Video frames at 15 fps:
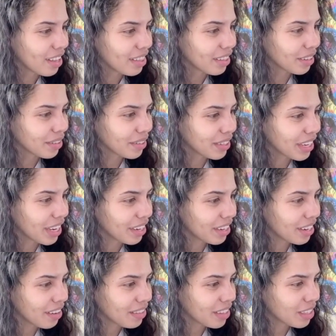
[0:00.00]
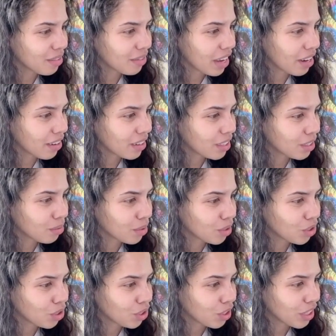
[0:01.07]
The creator of this virus will
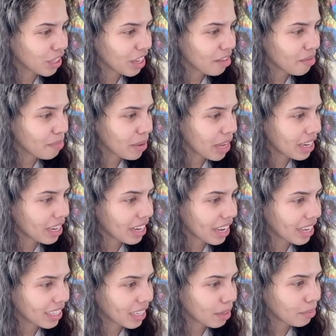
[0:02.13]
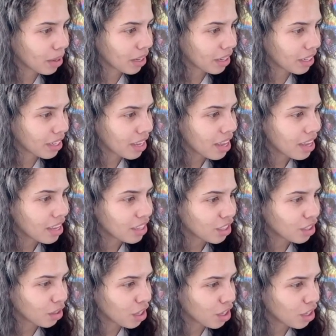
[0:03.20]
surely have made an antibody,
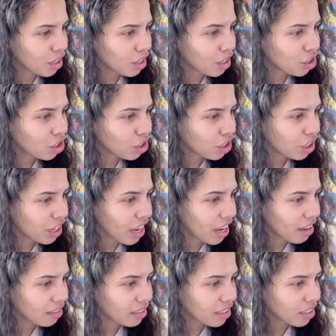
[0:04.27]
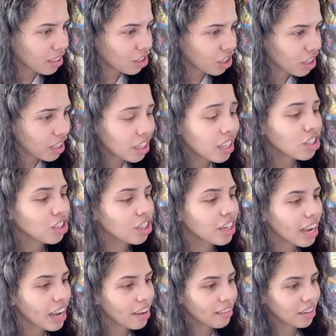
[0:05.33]
so he should have
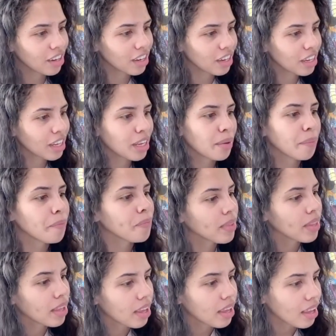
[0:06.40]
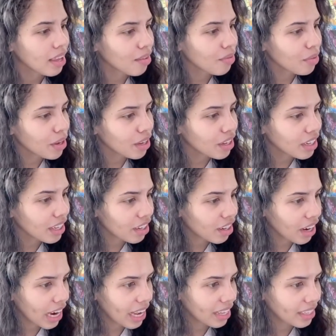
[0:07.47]
it on him. If we could get
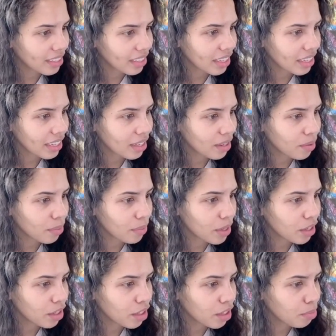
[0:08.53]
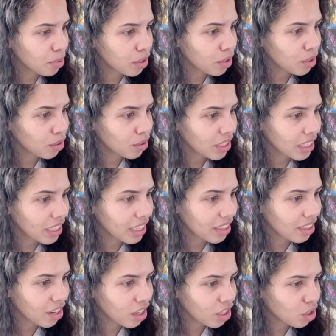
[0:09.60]
our hands on it, we could produce it
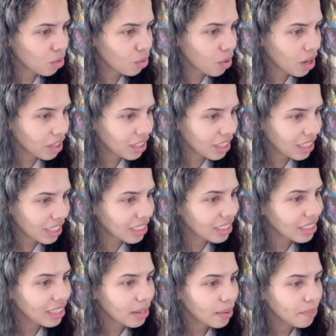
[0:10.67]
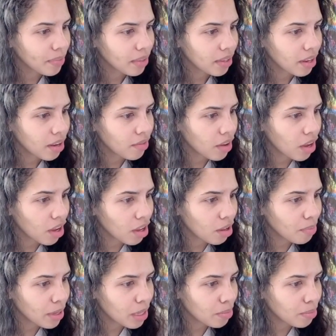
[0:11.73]
in large quantities. Of all
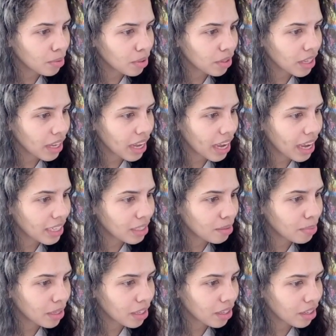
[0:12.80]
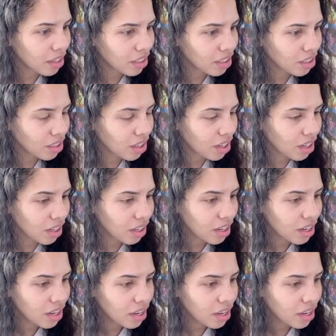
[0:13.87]
people, it had to be an all-star.